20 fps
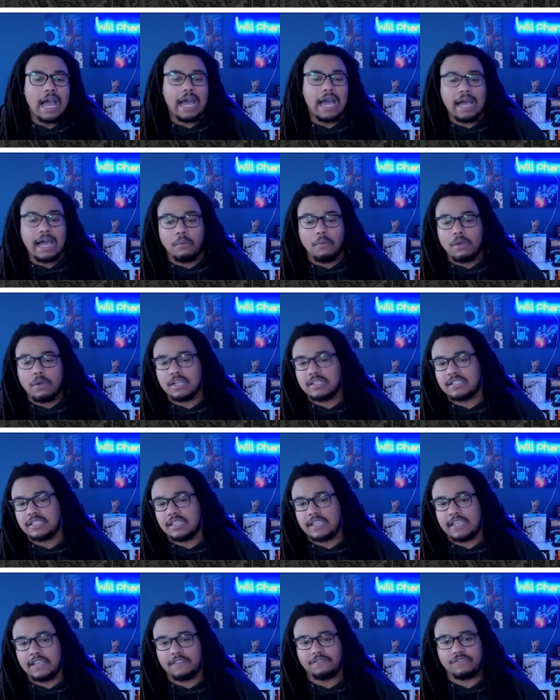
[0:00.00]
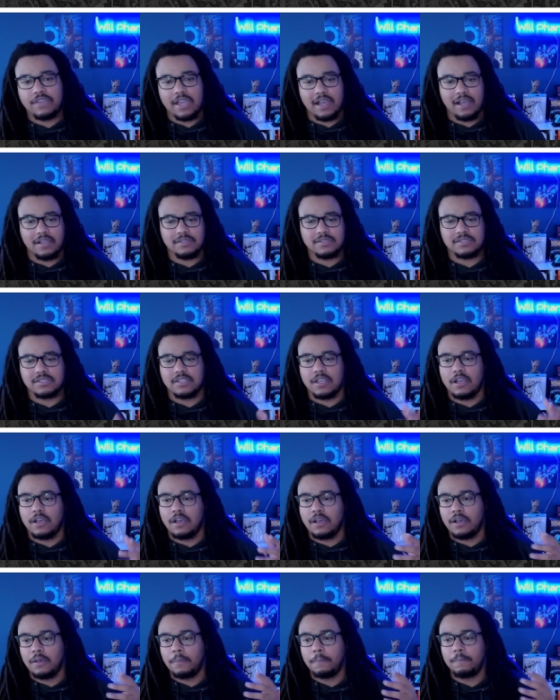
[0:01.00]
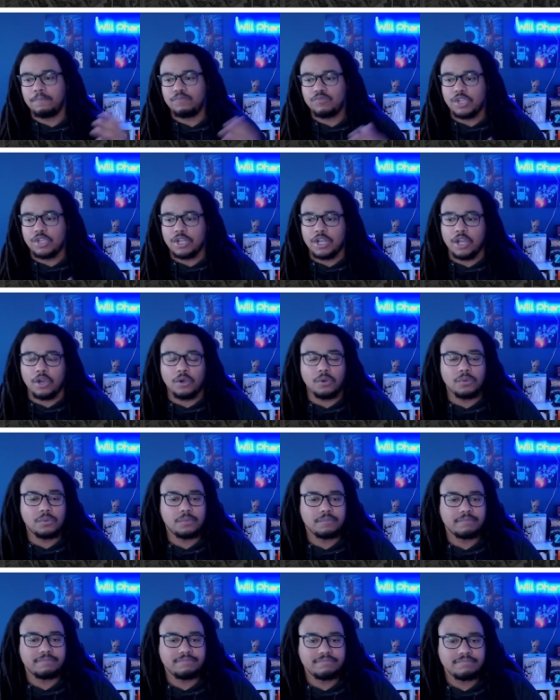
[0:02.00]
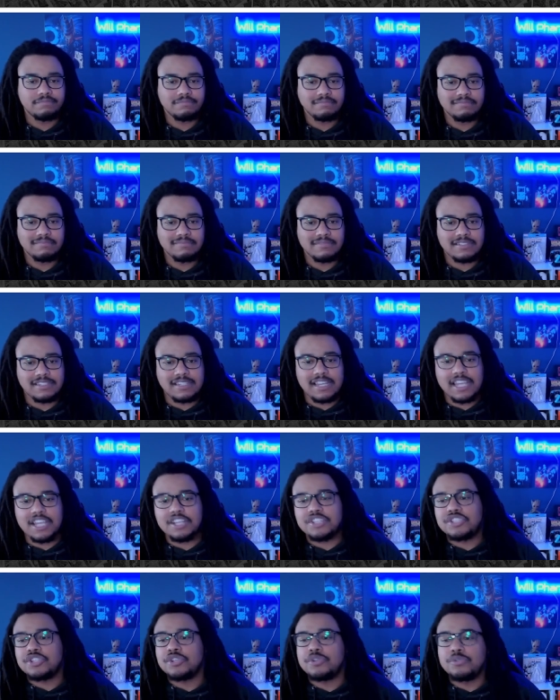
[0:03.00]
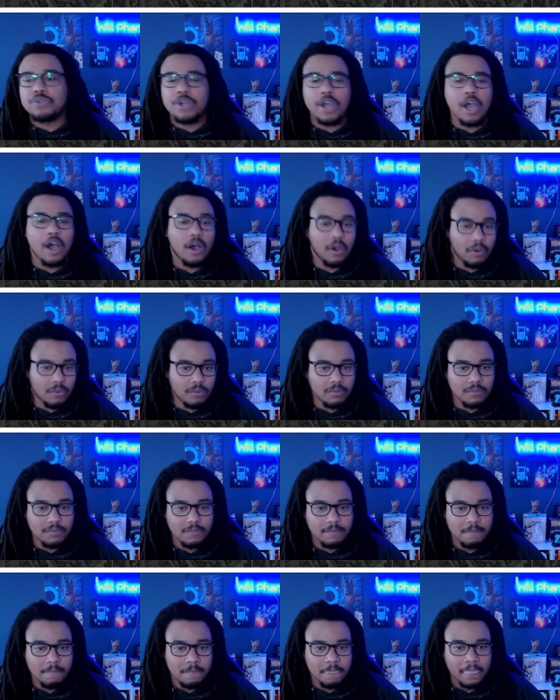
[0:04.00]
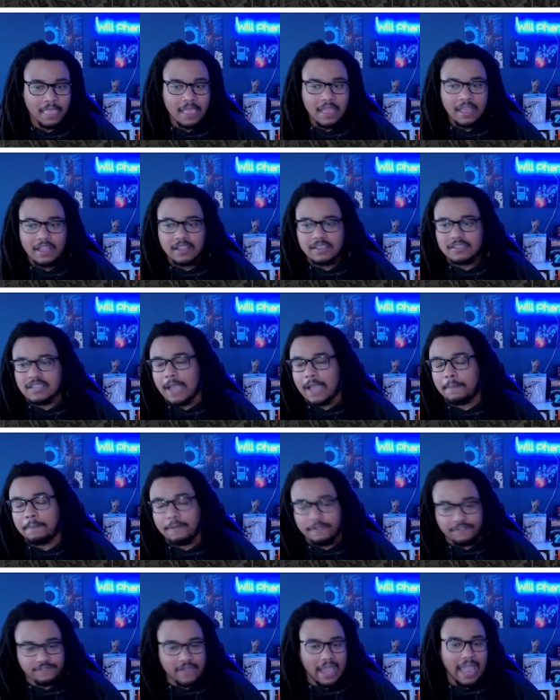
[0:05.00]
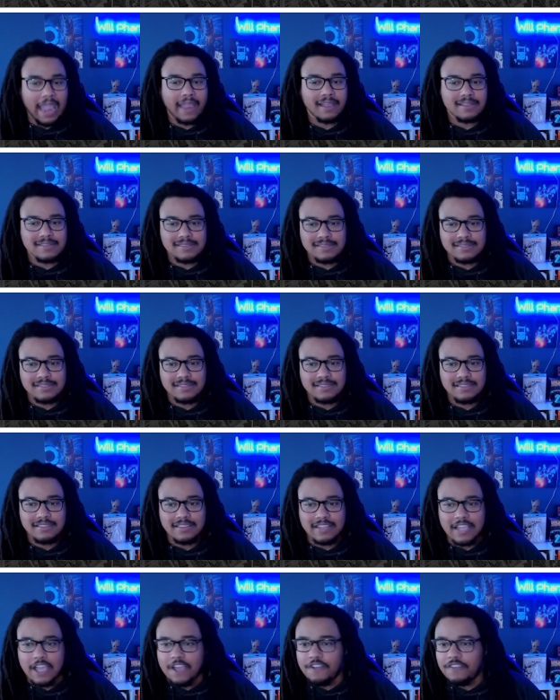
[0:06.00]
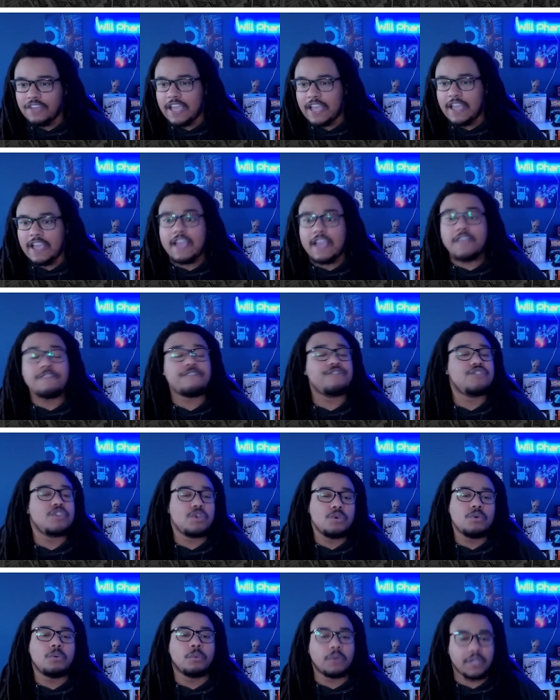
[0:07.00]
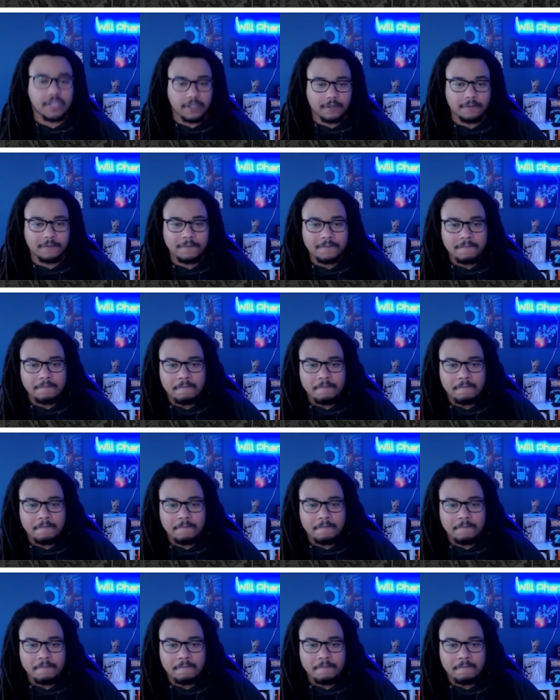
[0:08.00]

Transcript: I wanted to give y'all some, you know, did you know type of facts, if you will.